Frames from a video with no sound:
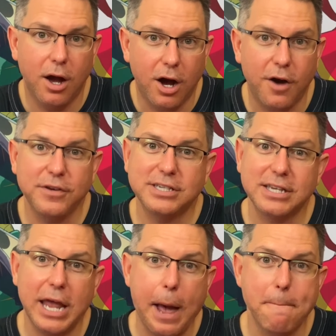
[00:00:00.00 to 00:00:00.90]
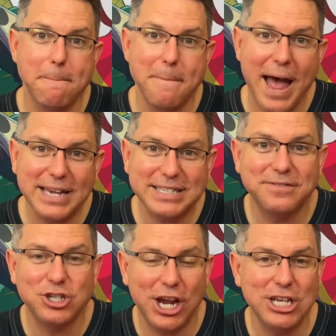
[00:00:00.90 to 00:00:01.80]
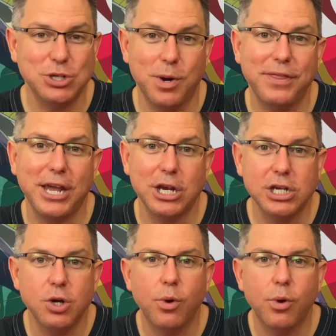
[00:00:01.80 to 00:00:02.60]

Obviously, a massive change in what they can do.